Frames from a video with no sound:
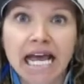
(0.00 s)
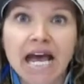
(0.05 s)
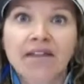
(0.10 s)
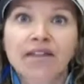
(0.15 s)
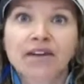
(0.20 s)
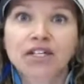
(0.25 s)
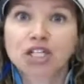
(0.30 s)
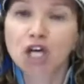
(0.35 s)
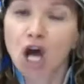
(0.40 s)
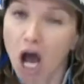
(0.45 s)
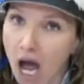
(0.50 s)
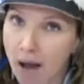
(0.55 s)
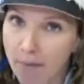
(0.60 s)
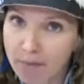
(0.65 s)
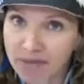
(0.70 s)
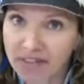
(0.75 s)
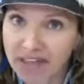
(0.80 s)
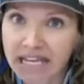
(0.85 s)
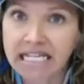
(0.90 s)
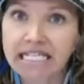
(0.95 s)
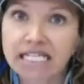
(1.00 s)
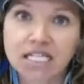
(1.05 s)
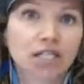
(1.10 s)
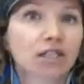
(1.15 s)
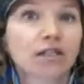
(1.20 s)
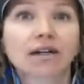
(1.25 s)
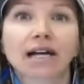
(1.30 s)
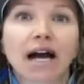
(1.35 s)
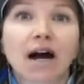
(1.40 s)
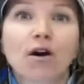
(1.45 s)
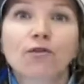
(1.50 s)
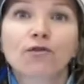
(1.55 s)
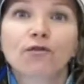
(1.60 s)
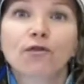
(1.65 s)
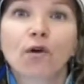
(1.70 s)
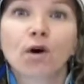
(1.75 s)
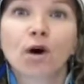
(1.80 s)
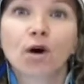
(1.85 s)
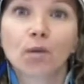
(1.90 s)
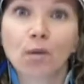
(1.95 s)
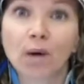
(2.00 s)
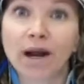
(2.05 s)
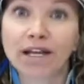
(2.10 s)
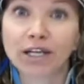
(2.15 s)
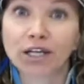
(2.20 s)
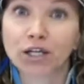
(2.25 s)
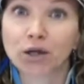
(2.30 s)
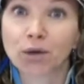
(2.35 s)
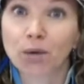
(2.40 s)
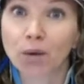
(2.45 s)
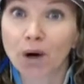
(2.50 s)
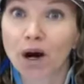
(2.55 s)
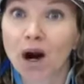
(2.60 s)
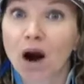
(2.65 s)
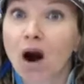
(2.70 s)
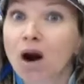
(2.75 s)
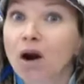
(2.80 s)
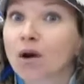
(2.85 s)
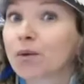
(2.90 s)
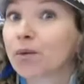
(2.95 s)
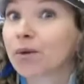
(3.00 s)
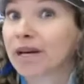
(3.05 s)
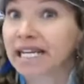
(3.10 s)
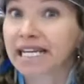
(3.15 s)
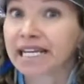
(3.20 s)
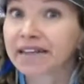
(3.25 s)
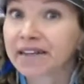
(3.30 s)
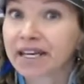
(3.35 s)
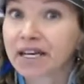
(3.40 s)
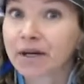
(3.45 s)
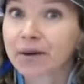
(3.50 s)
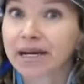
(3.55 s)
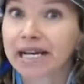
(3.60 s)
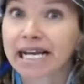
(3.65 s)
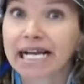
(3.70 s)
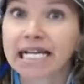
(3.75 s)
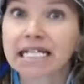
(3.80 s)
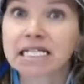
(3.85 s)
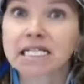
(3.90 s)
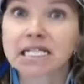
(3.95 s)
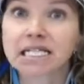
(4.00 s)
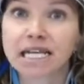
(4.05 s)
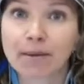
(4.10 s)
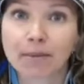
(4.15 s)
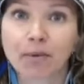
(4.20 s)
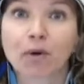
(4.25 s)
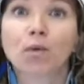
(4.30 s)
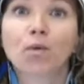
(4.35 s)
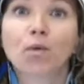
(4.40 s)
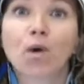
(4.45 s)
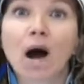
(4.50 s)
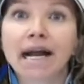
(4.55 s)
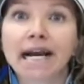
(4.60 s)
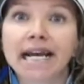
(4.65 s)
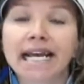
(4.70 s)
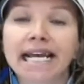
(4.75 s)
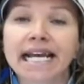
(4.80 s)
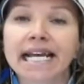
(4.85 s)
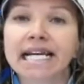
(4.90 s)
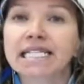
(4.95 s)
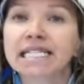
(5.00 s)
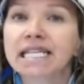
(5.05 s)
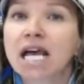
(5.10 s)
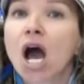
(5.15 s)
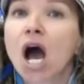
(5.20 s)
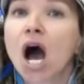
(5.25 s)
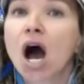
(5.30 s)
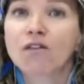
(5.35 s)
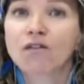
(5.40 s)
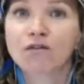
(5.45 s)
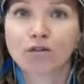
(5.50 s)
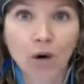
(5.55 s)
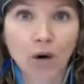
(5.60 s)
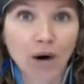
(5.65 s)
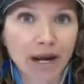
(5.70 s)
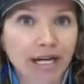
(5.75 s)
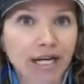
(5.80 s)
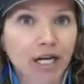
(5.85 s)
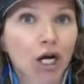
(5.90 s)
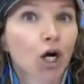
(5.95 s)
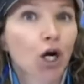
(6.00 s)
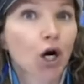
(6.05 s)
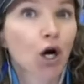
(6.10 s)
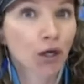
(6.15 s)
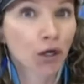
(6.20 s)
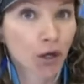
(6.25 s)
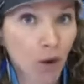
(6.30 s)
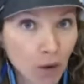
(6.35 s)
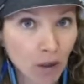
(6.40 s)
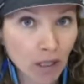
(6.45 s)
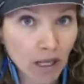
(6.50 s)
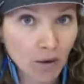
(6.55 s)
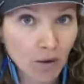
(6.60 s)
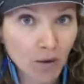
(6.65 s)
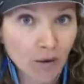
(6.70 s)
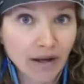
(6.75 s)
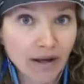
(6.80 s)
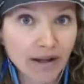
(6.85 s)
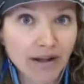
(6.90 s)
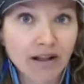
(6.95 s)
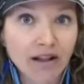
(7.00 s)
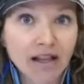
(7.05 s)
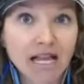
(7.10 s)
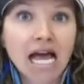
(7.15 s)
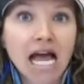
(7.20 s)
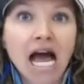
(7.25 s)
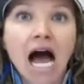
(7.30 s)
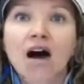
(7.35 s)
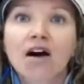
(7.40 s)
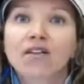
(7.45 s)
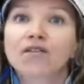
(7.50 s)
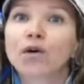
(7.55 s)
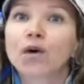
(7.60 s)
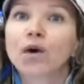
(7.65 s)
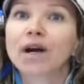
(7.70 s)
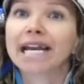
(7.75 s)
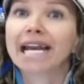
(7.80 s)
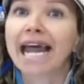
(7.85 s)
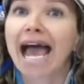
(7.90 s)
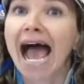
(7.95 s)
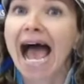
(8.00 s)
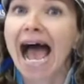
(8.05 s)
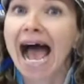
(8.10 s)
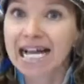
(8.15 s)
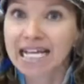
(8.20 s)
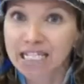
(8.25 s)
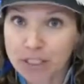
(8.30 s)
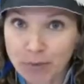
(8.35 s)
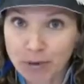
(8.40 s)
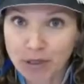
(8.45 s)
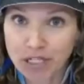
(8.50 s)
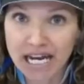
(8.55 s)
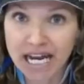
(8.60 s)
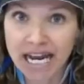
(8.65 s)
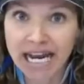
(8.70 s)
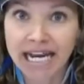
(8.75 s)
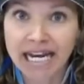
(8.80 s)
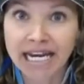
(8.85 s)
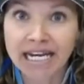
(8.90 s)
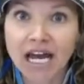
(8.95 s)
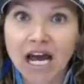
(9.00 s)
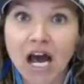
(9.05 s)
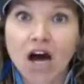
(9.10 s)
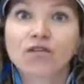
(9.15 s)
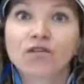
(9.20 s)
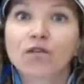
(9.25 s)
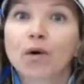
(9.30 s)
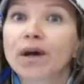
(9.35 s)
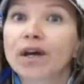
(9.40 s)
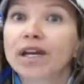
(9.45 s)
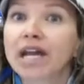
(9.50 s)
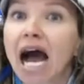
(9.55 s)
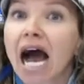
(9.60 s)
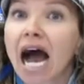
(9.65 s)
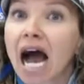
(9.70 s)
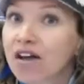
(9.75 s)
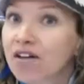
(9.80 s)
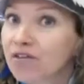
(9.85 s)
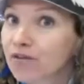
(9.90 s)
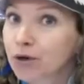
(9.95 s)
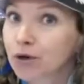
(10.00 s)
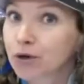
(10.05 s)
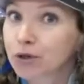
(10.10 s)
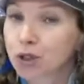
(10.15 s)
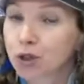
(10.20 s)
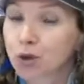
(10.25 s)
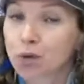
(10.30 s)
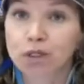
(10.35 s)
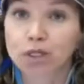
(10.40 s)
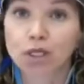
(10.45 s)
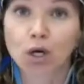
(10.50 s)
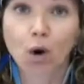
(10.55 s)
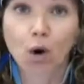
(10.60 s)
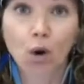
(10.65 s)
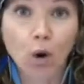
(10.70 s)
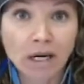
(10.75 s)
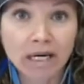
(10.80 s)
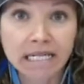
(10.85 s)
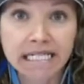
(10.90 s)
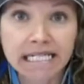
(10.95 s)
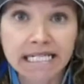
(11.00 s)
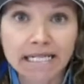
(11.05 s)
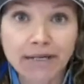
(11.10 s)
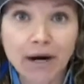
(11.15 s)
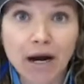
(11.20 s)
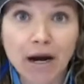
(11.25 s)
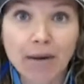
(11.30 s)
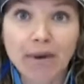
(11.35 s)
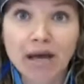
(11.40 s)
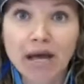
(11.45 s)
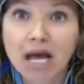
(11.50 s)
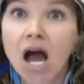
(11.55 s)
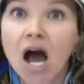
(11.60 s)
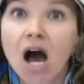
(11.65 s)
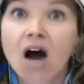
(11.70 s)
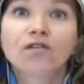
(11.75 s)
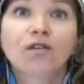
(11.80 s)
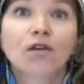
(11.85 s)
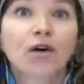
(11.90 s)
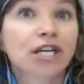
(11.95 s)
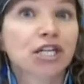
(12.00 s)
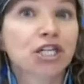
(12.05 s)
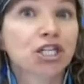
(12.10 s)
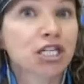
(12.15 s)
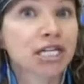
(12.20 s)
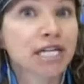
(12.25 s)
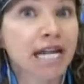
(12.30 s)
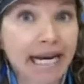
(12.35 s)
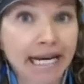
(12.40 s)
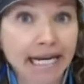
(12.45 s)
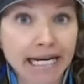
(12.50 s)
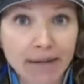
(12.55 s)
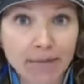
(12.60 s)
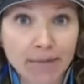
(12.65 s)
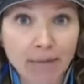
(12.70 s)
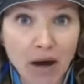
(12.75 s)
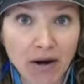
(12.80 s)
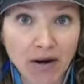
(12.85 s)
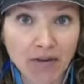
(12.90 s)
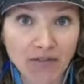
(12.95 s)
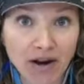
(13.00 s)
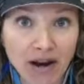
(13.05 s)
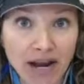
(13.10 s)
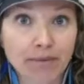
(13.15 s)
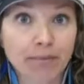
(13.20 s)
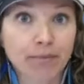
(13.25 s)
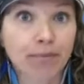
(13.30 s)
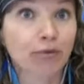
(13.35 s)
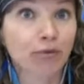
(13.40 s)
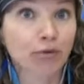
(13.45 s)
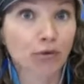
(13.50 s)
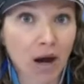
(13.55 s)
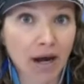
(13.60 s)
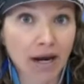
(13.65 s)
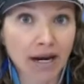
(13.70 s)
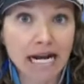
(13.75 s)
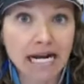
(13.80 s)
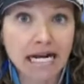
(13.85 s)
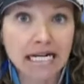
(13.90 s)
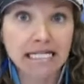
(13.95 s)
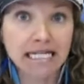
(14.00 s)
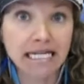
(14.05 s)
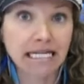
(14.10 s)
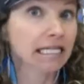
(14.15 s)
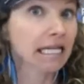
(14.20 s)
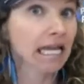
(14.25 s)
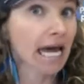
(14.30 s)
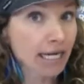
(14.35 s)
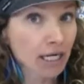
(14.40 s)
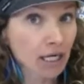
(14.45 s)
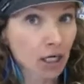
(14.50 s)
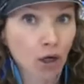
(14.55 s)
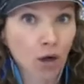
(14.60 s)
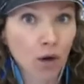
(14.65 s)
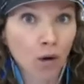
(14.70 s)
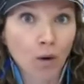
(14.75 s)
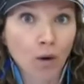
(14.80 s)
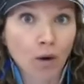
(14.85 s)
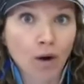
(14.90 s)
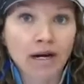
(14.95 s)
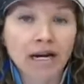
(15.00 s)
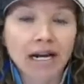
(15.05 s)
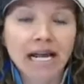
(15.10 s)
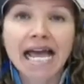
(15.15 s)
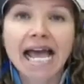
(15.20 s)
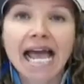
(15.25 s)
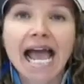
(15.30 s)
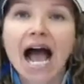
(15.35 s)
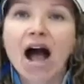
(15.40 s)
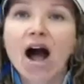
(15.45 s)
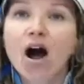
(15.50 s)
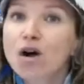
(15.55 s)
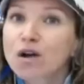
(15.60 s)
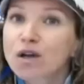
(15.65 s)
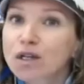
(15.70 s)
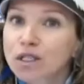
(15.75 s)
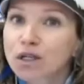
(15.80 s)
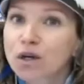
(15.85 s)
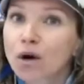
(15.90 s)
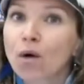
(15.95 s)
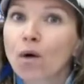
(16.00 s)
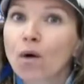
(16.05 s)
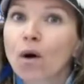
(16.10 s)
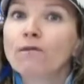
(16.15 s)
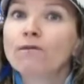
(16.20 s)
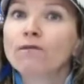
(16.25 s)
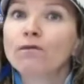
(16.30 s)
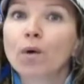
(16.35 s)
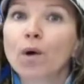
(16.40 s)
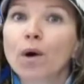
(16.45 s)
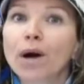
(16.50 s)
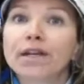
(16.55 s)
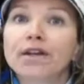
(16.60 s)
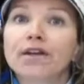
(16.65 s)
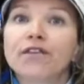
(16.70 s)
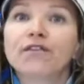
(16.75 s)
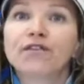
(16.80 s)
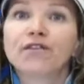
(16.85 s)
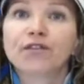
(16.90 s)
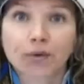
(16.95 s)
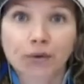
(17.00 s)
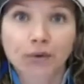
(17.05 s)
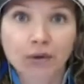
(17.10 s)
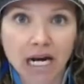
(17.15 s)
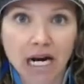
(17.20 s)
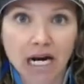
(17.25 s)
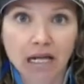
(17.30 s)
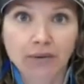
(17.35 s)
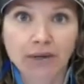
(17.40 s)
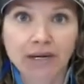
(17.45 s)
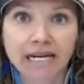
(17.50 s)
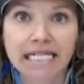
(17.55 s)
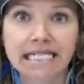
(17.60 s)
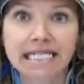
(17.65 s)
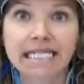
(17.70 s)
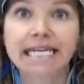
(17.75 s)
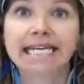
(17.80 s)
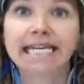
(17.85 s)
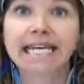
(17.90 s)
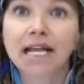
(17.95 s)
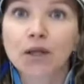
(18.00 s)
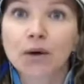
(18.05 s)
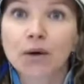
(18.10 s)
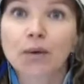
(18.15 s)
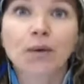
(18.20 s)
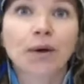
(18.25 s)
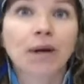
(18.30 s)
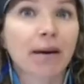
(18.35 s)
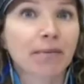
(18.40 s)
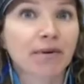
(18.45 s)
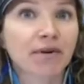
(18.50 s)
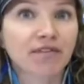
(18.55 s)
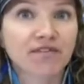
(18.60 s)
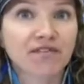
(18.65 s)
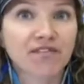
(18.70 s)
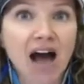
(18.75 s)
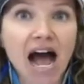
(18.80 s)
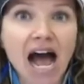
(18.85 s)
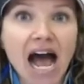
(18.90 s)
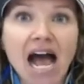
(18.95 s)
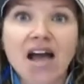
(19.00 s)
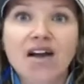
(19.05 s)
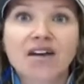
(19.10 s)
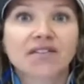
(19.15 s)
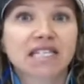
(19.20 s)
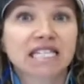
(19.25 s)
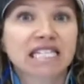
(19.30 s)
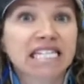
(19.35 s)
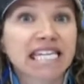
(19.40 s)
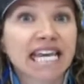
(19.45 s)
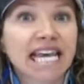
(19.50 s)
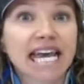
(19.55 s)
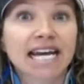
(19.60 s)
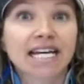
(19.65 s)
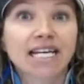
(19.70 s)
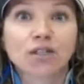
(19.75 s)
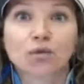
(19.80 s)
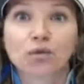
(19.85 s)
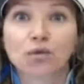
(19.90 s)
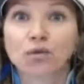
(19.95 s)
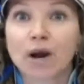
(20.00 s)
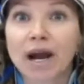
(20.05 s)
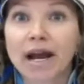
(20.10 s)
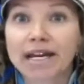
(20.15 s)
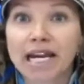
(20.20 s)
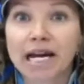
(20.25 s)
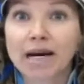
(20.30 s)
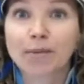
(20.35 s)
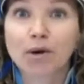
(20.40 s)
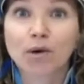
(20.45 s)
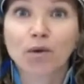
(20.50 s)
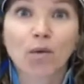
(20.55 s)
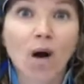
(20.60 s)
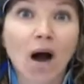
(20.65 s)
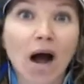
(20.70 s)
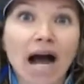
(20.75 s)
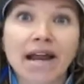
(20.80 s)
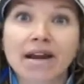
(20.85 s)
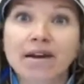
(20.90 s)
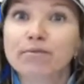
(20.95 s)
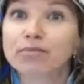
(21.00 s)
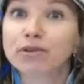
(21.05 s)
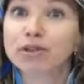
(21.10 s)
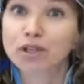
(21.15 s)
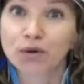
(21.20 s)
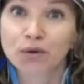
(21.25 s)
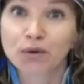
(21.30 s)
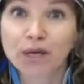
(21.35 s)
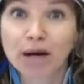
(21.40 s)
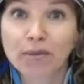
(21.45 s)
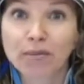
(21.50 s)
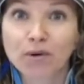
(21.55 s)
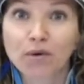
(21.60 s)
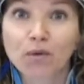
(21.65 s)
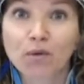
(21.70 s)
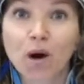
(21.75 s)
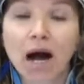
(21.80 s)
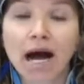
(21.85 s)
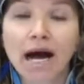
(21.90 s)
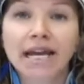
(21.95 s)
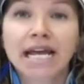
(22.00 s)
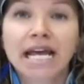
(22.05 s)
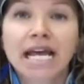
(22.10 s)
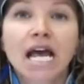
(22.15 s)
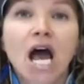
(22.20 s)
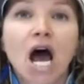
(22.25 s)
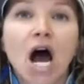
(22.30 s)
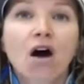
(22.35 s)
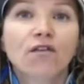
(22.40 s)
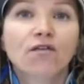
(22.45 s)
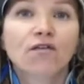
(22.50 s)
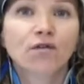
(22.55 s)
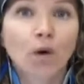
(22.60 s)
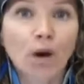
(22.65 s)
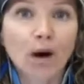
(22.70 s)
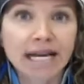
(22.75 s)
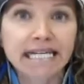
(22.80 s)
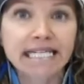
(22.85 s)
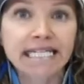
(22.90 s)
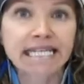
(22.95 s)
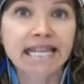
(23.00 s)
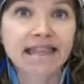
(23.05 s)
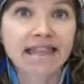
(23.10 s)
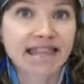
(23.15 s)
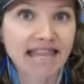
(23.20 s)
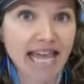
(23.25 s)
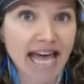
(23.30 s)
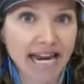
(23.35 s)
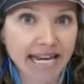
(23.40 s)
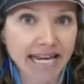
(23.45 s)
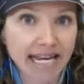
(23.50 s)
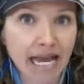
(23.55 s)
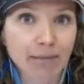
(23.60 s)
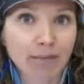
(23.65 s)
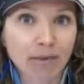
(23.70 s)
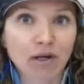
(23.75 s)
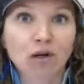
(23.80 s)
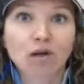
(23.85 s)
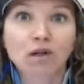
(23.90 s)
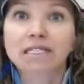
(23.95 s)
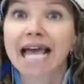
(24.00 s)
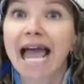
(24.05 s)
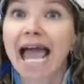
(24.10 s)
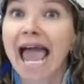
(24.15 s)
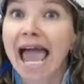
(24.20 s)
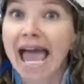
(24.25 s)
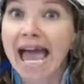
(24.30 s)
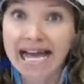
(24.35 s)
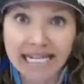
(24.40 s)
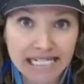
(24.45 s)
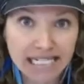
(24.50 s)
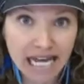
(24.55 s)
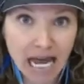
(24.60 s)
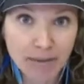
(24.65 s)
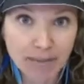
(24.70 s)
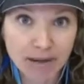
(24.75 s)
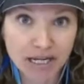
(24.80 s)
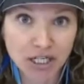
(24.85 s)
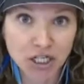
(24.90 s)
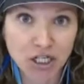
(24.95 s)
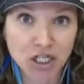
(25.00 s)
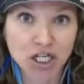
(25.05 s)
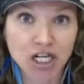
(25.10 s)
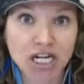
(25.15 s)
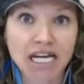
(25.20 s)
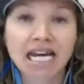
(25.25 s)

The top things to look out for when you are reading the ingredients, number one is avoid canola oil, avoid aspartame, avoid high fructose corn syrup, avoid genetically modified products like corn. Also avoid food colorings, yellow number 5, 6, red number 1, blue number 1. Avoid synthetic chemicals and MSG